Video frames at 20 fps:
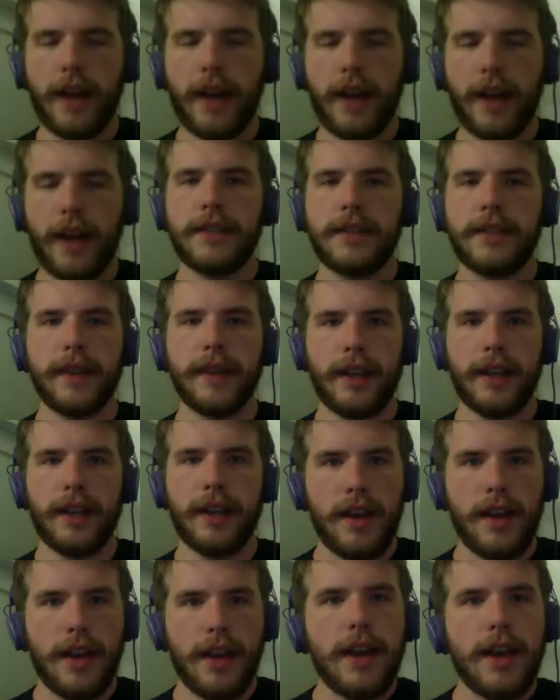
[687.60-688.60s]
definitely.
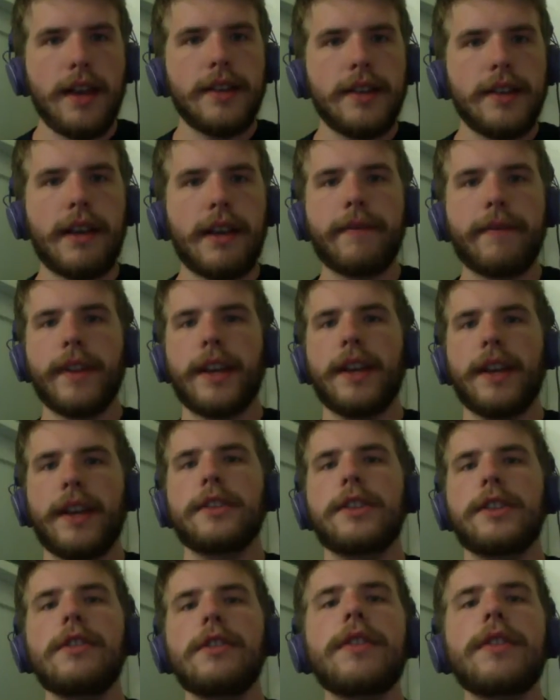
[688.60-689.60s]
Definitely.
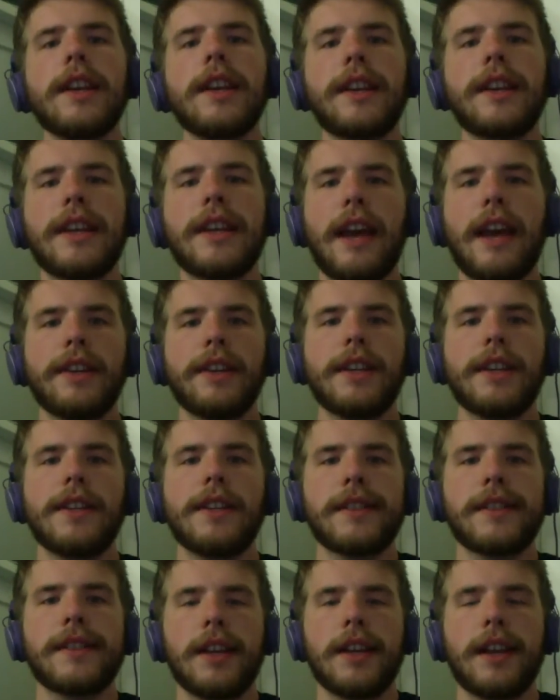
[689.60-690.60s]
Do you think Kevin
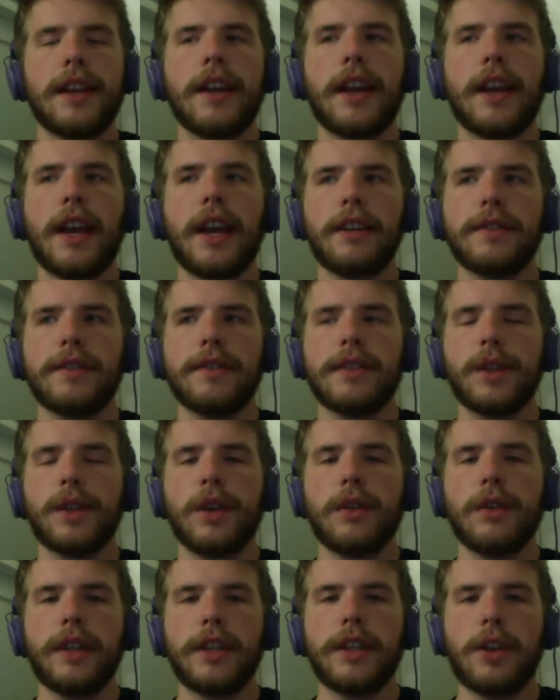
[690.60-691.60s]
is kind of
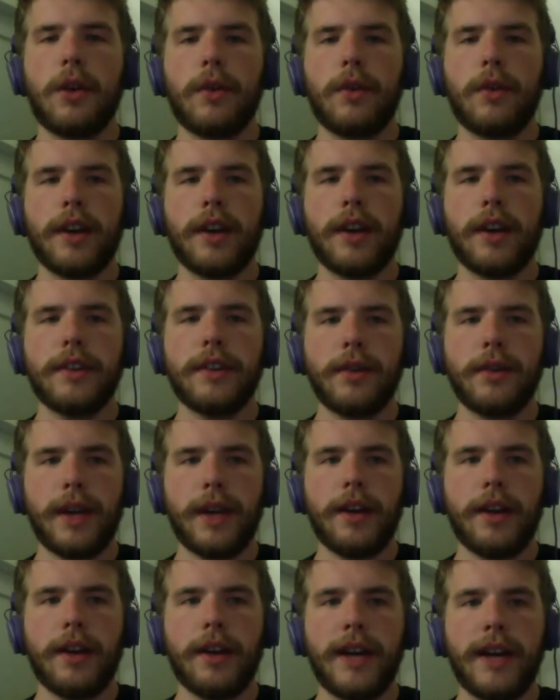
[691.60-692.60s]
slowly going under the
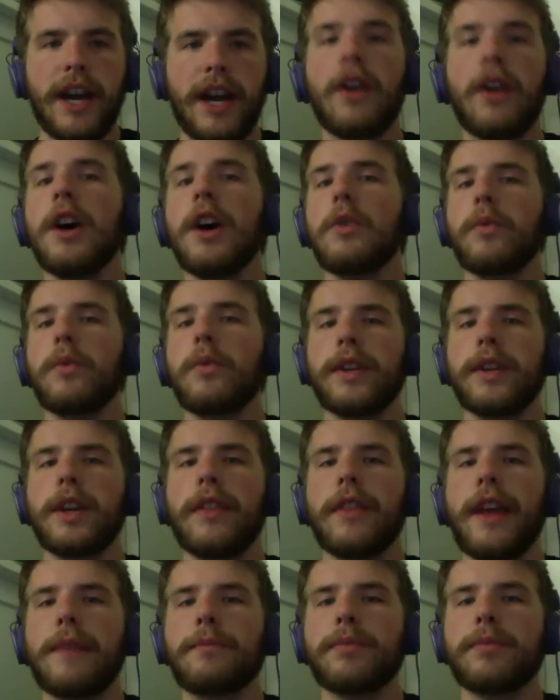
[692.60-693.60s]
radar now? We know
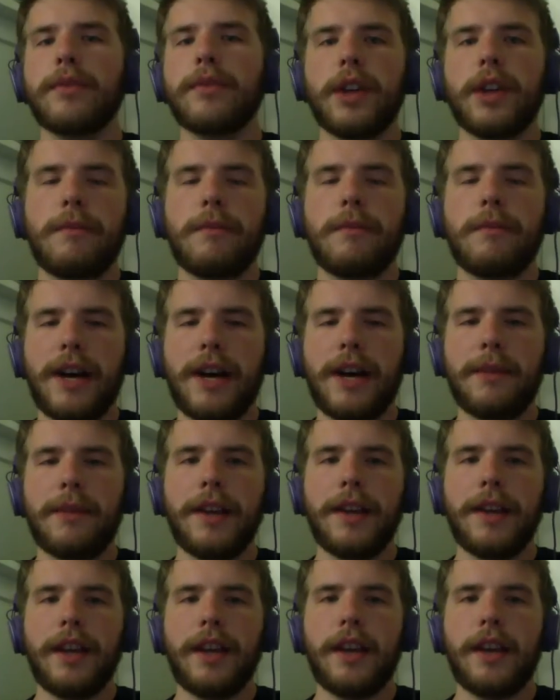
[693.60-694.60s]
that Bruno and
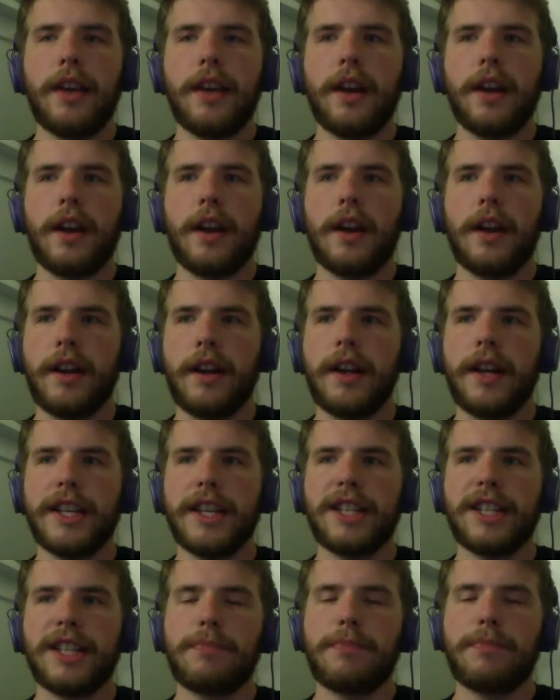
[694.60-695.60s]
Bobby
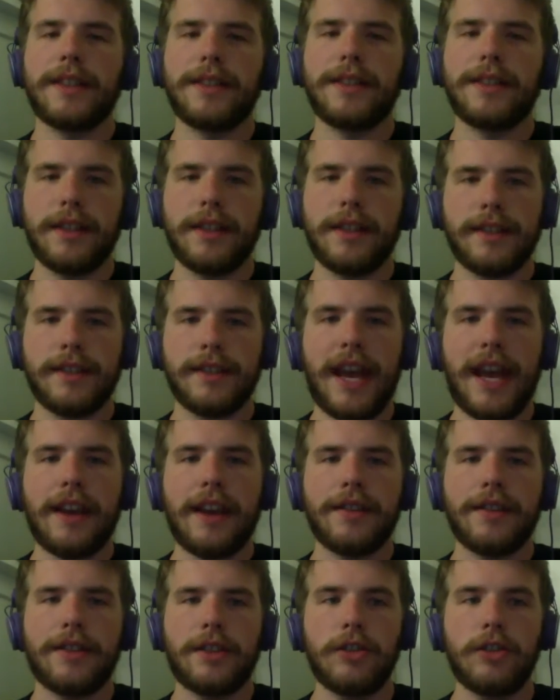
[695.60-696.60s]
expect
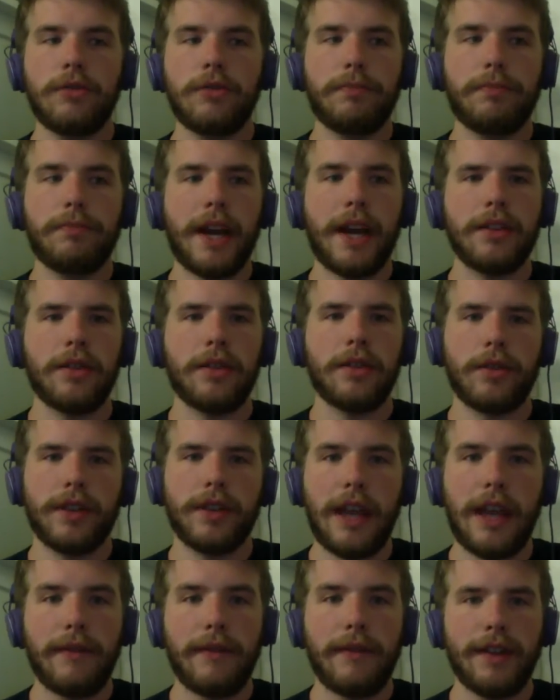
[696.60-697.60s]
Zach to backdoor
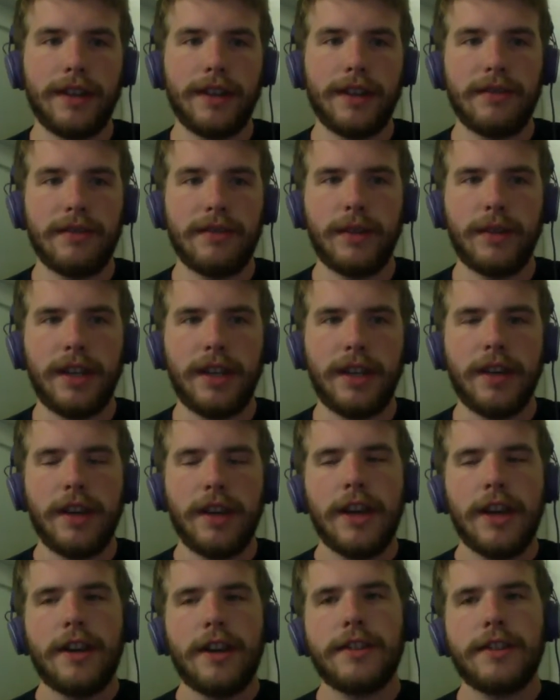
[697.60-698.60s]
Kevin this week.
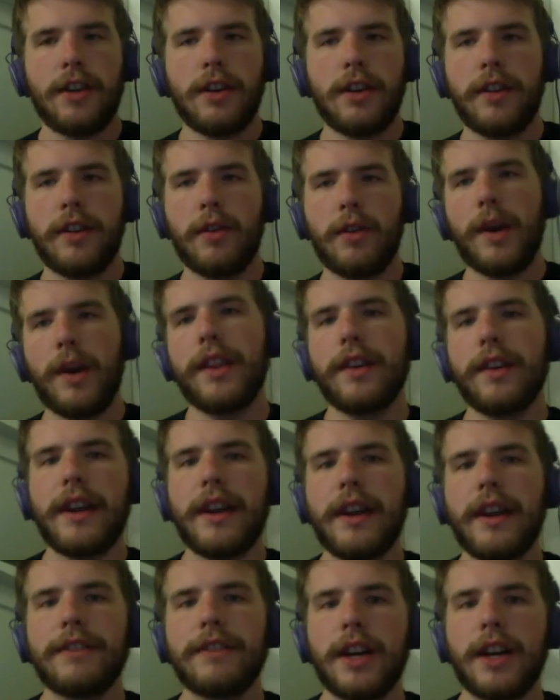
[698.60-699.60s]
So in a way, they're
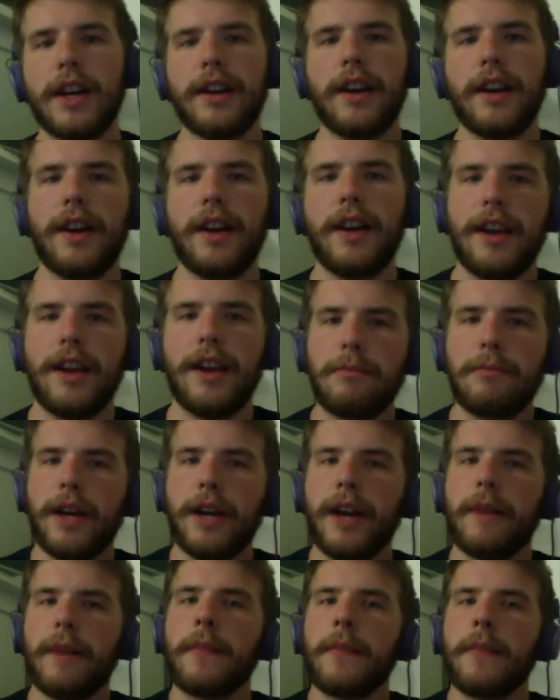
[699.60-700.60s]
kind of targeting him,
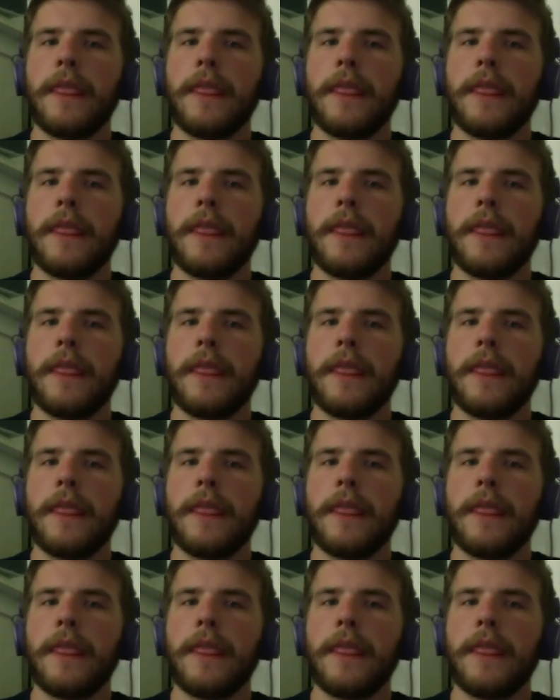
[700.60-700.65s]
but